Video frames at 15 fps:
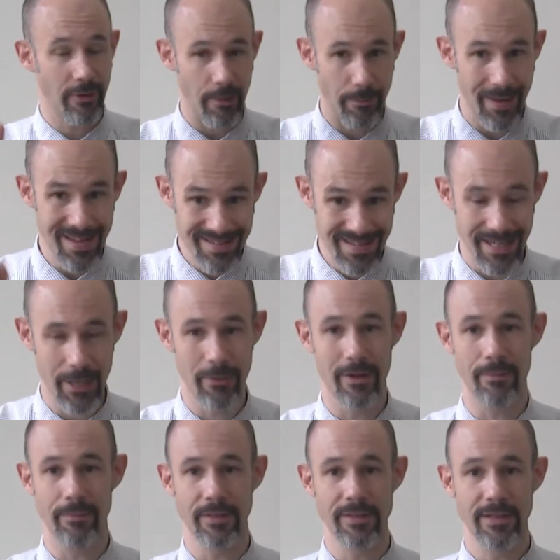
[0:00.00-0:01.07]
very basic
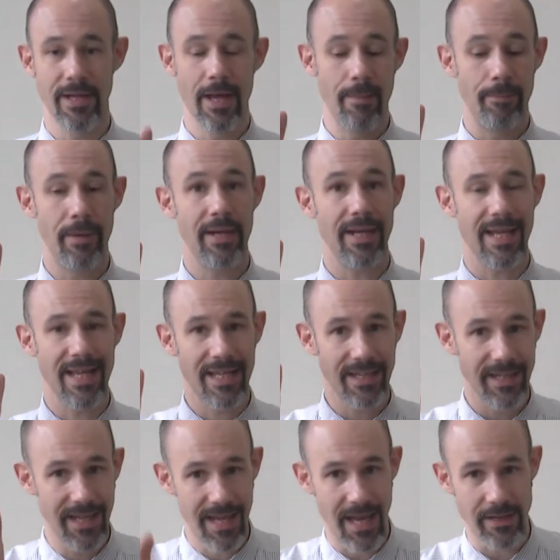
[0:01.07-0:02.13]
equipment, but it
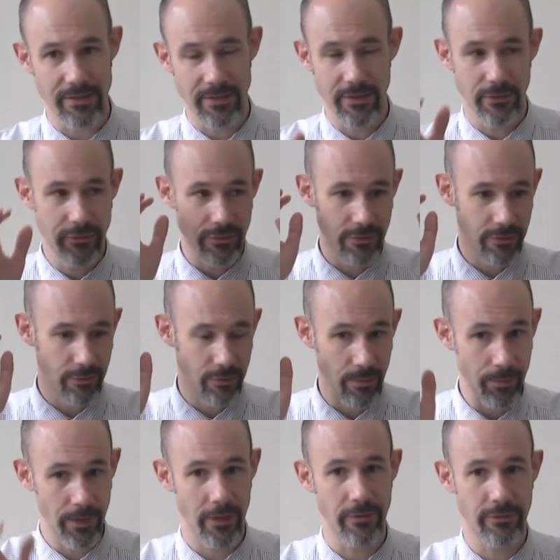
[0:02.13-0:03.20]
could get to the
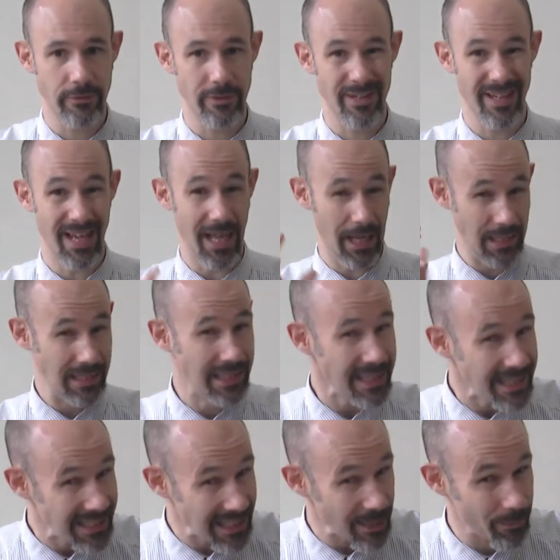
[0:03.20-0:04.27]
person a
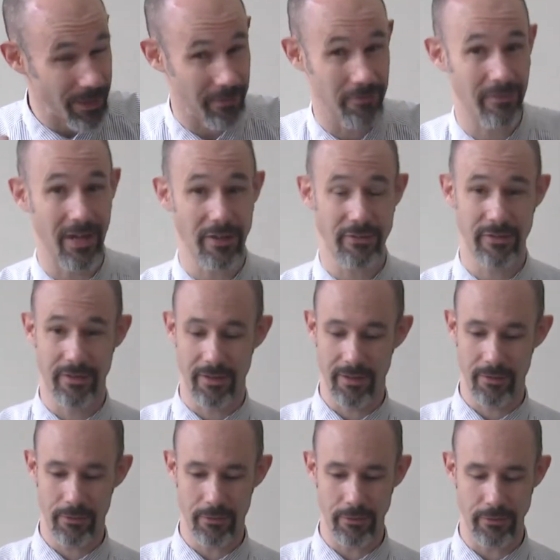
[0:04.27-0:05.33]
little bit faster than
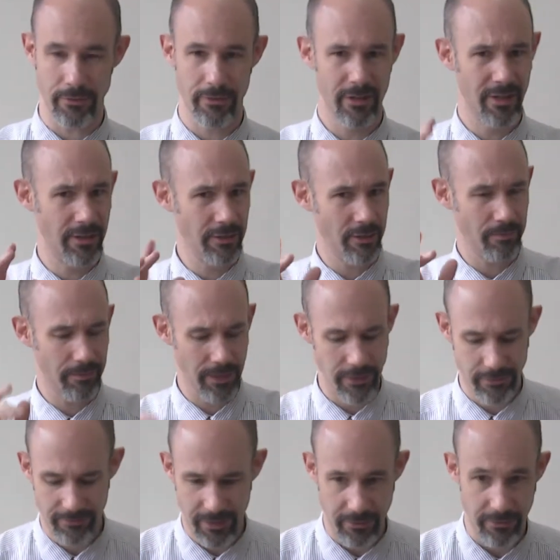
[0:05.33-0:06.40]
a horse. Not
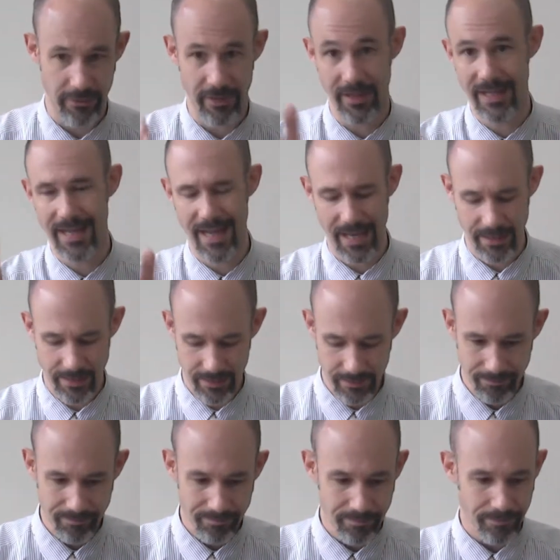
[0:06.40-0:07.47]
much faster yet.
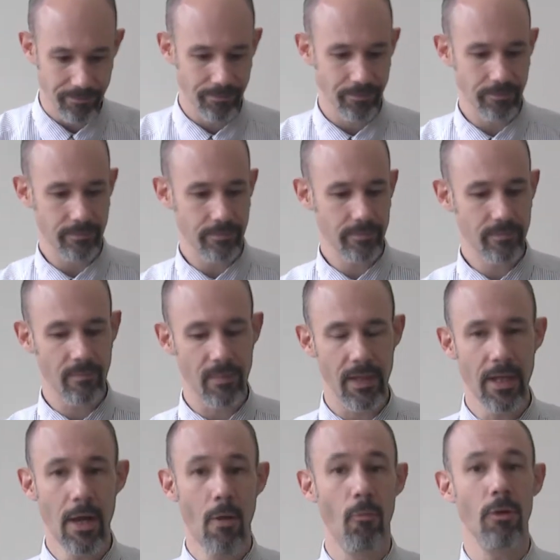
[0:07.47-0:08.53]

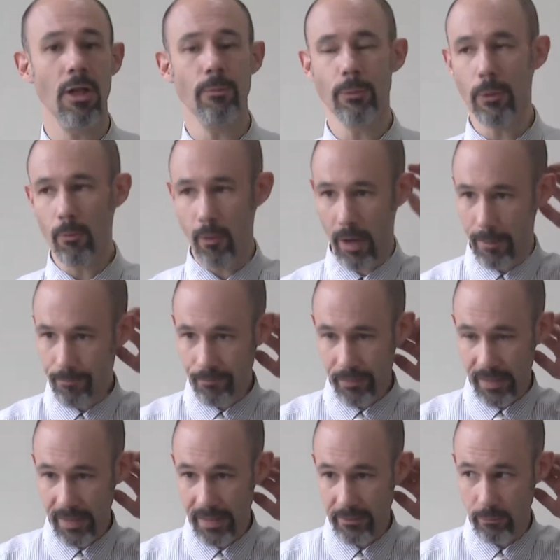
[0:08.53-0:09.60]
World War I
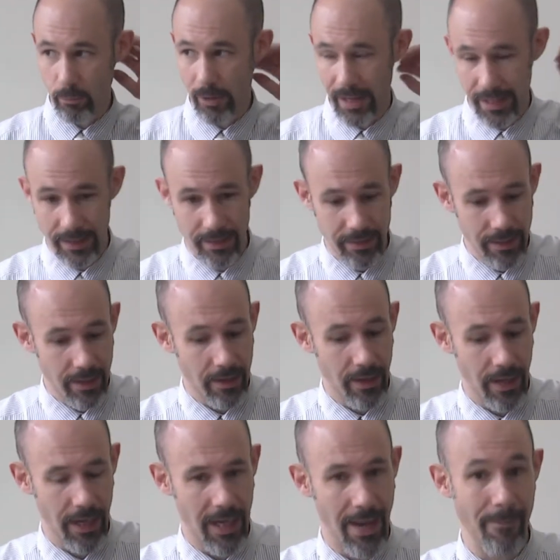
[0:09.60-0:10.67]
is when
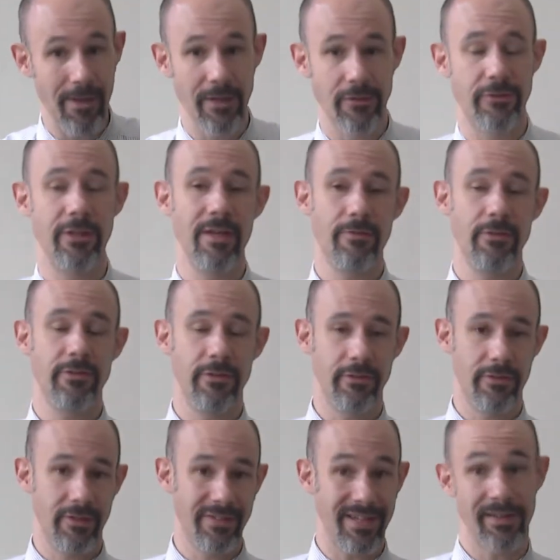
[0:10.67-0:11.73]
uh, ambulance
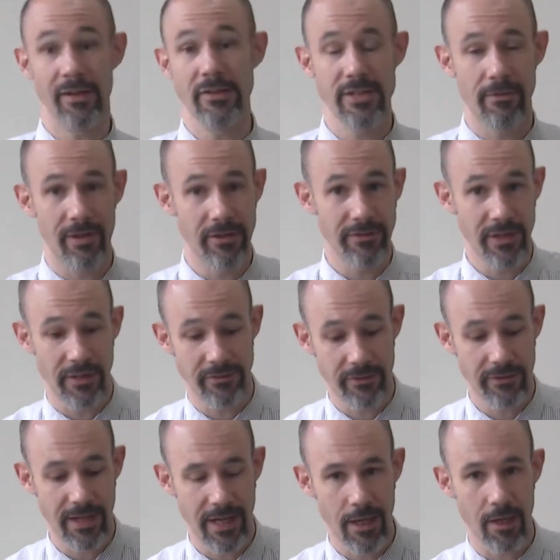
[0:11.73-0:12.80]
services, the technology really starts
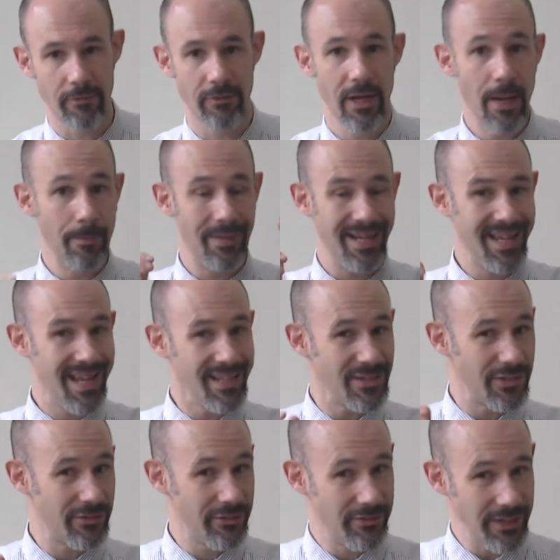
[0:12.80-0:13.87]
to take off. But again,
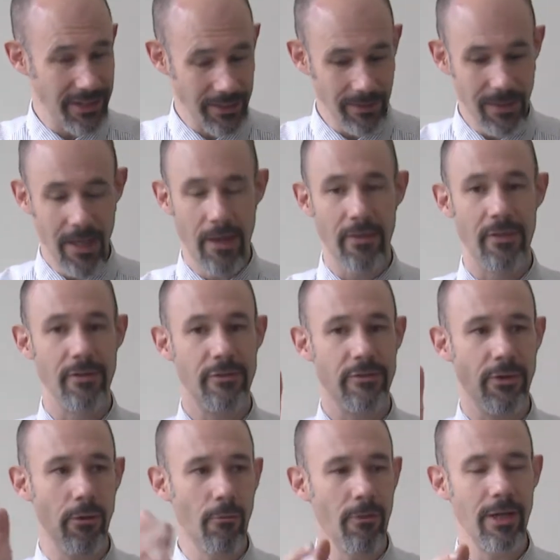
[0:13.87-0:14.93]
still, there's
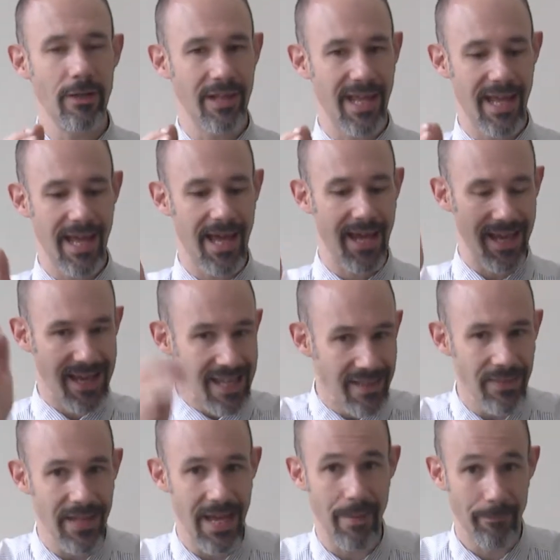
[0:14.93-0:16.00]
no real care
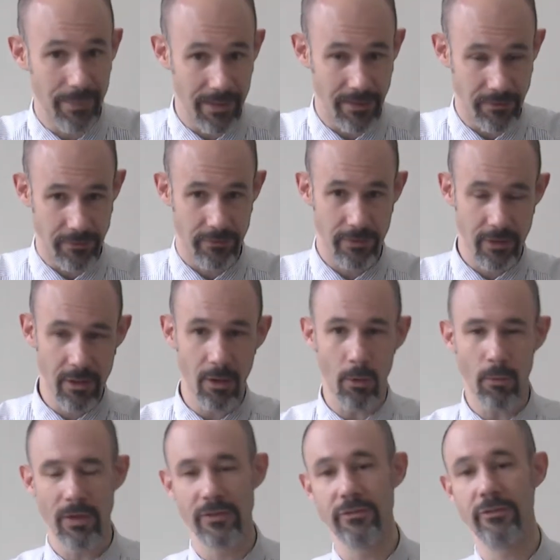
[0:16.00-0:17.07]
in the ambulance. The
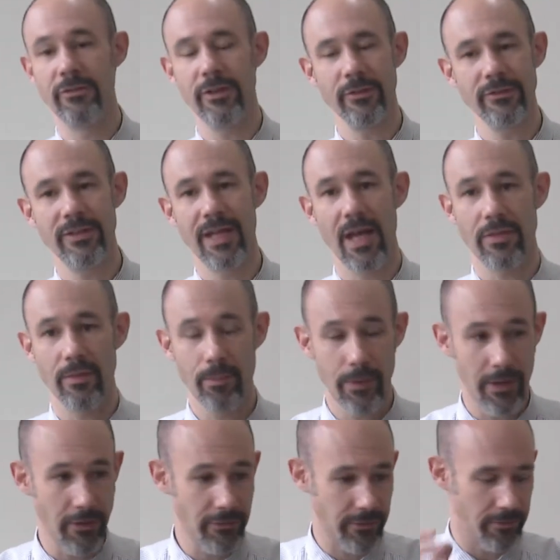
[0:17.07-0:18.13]
goal is still to get the
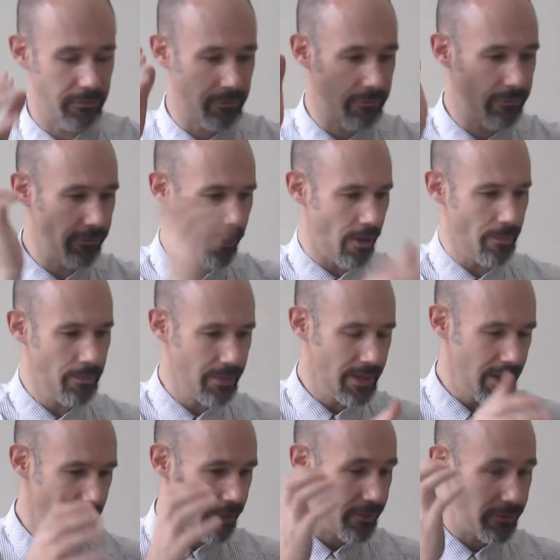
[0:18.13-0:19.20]
person from
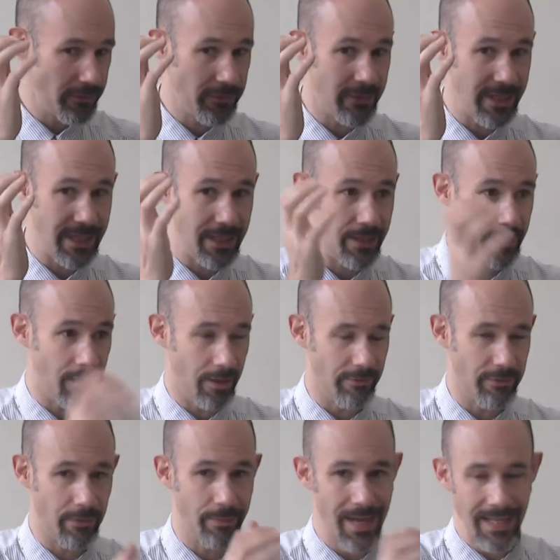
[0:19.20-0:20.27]
the scene
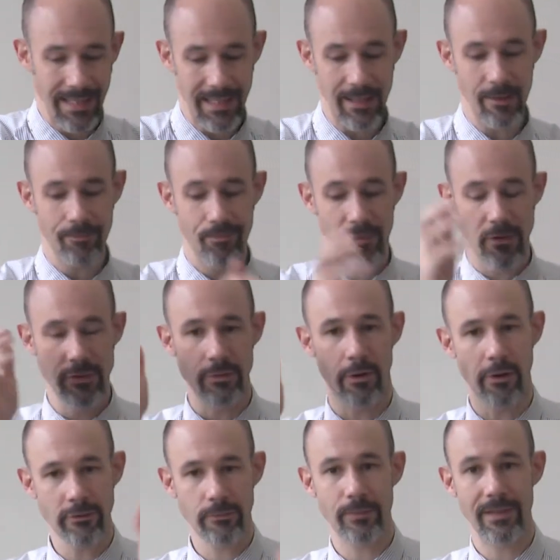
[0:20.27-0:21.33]
of the battle to a
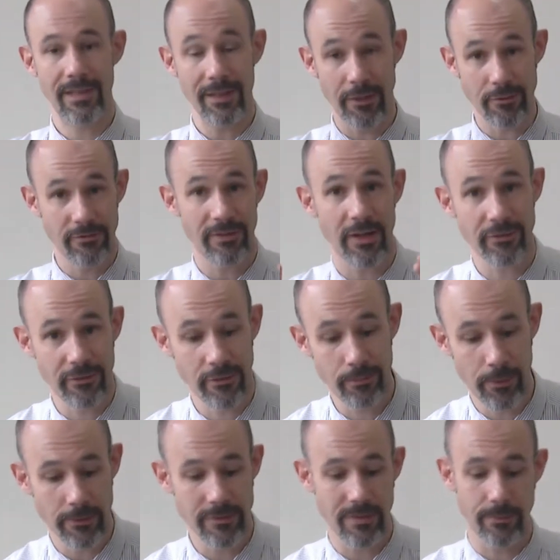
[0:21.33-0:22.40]
hospital as fast as
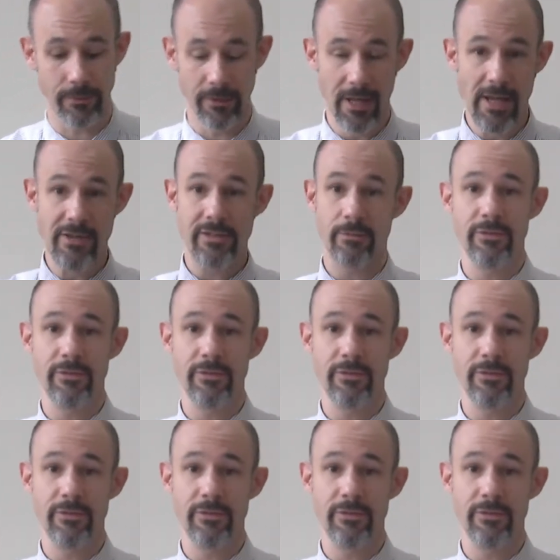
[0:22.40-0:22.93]
possible. So